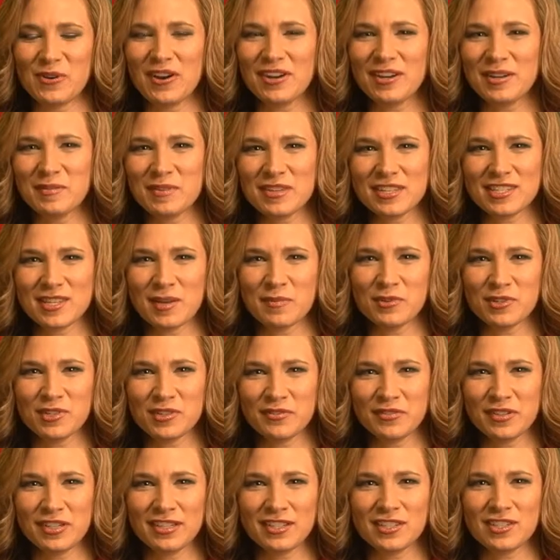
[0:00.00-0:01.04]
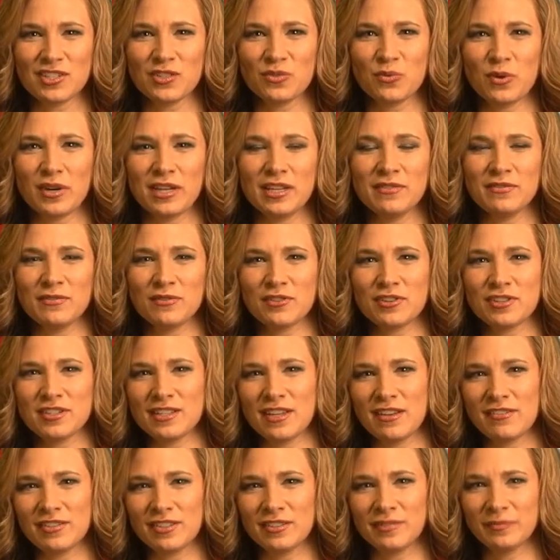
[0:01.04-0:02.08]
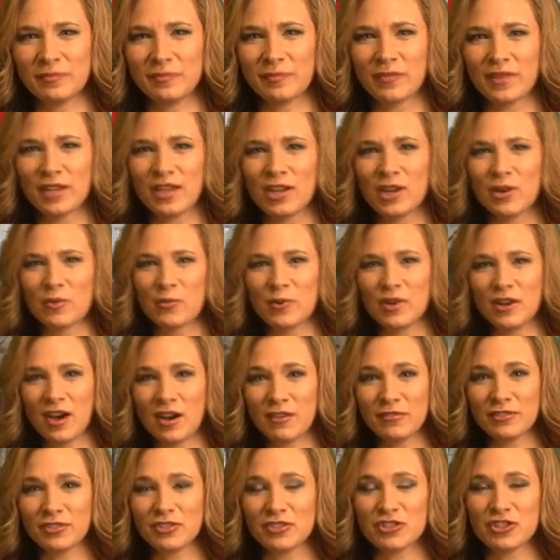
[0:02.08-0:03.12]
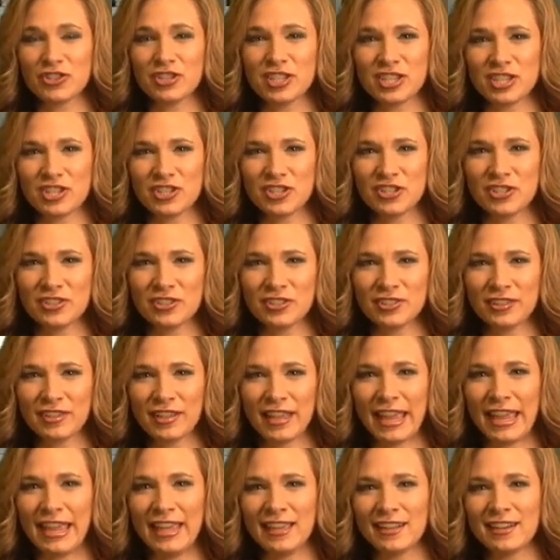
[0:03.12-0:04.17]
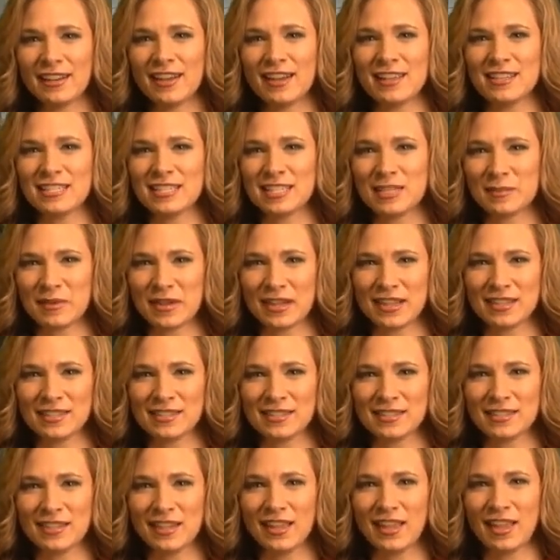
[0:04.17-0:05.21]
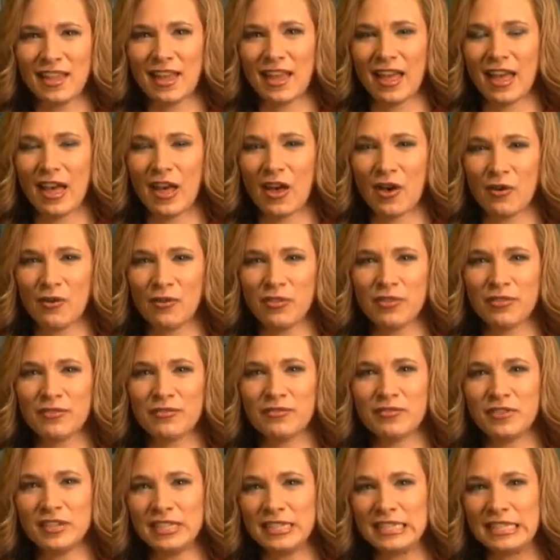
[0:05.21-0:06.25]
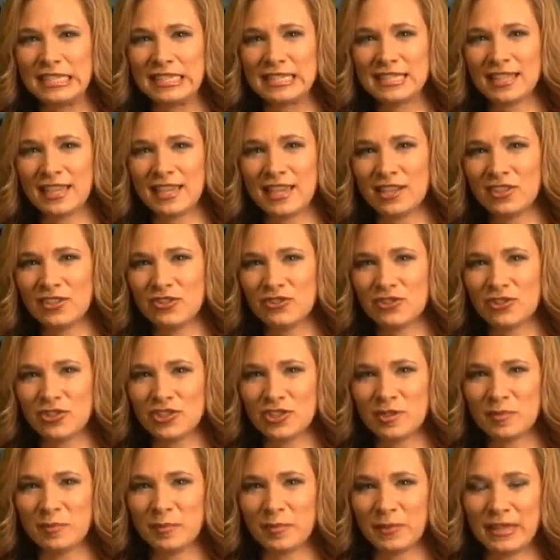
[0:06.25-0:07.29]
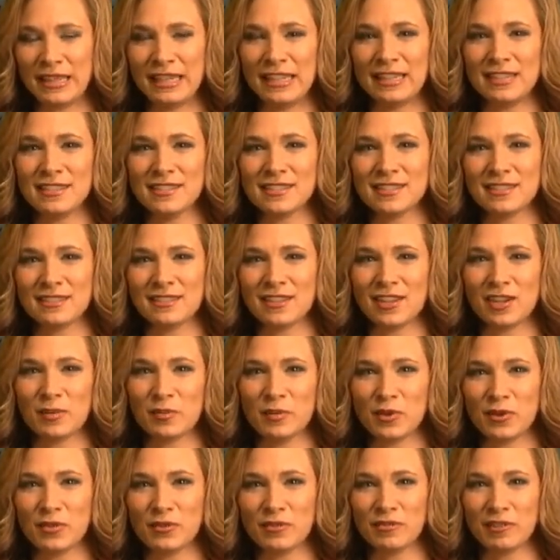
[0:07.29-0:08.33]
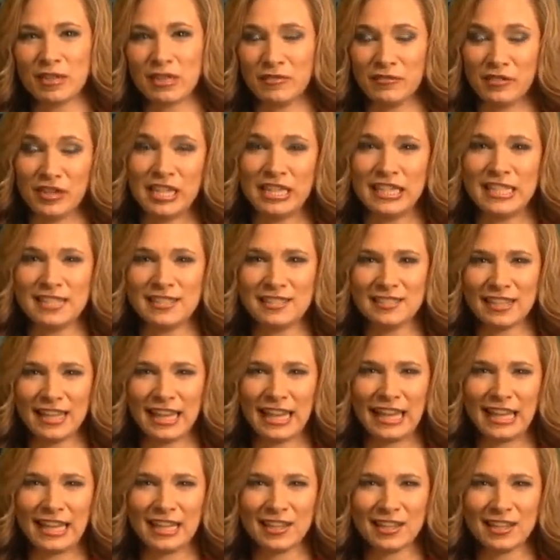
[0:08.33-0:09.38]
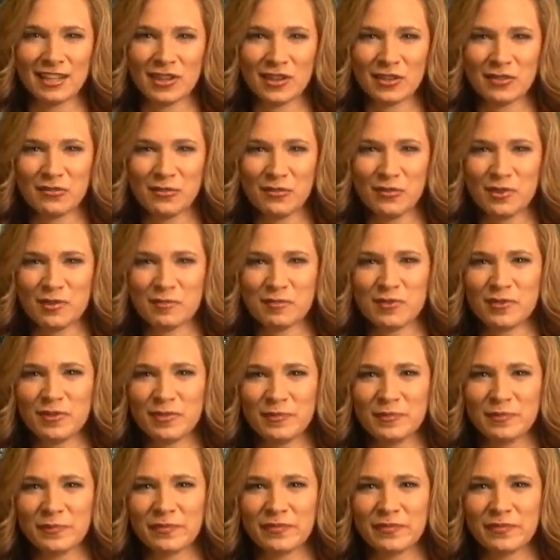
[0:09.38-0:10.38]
Welcome to Summers Fitness 24-7. We offer traditional and customized health, fitness, and nutrition plans that are both convenient and affordable.